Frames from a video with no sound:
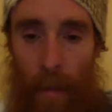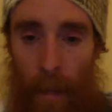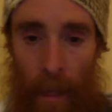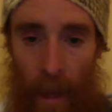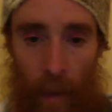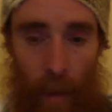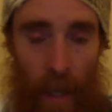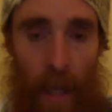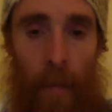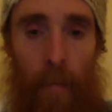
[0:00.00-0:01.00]

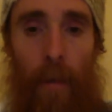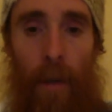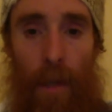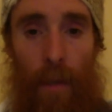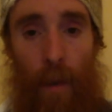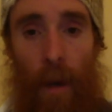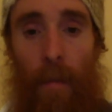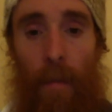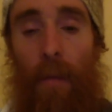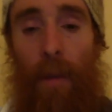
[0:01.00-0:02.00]
Elohim, which is what
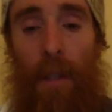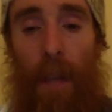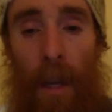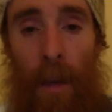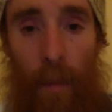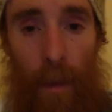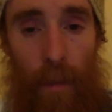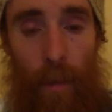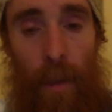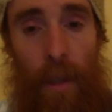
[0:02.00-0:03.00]
I'm definitely saying, and
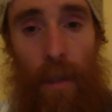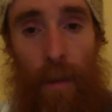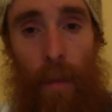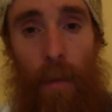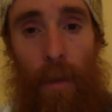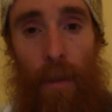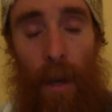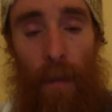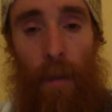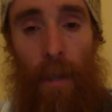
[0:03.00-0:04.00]
was what the scriptures
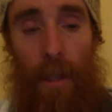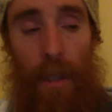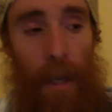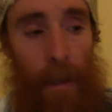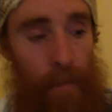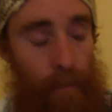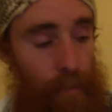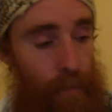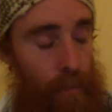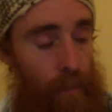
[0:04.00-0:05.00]
definitely say.
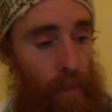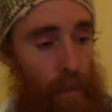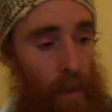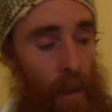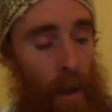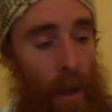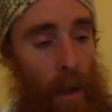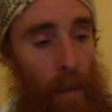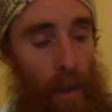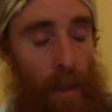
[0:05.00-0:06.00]

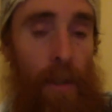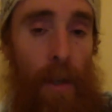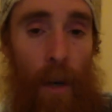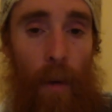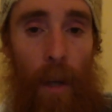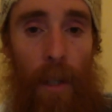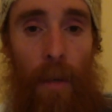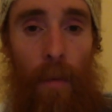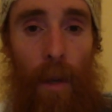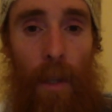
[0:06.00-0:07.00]
But this is a good
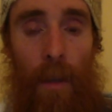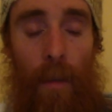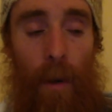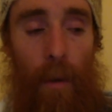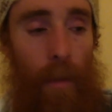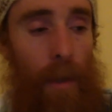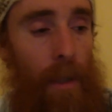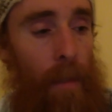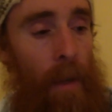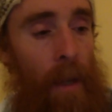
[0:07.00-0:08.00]
question. What does
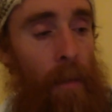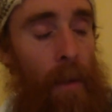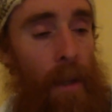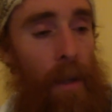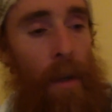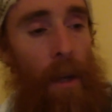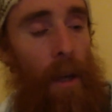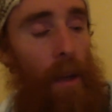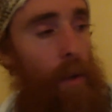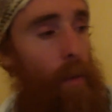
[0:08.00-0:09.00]
it mean when the
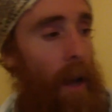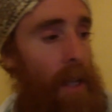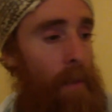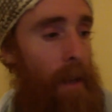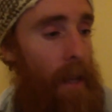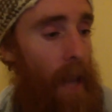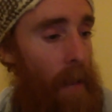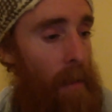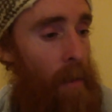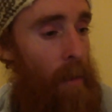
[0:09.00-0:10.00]
wise men
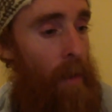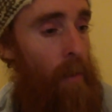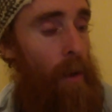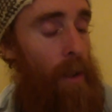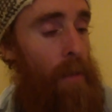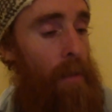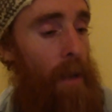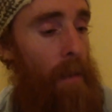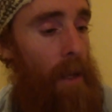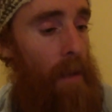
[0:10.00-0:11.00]
came and worshipped
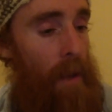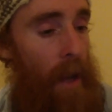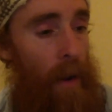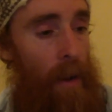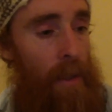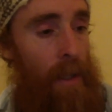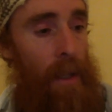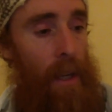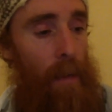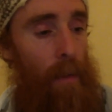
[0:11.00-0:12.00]
him, and even Herod said
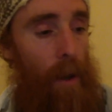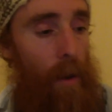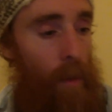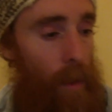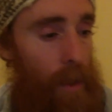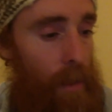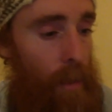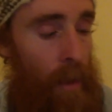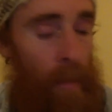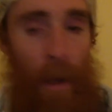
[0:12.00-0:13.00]
that he would go and
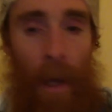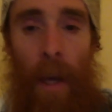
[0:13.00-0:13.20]
worship him?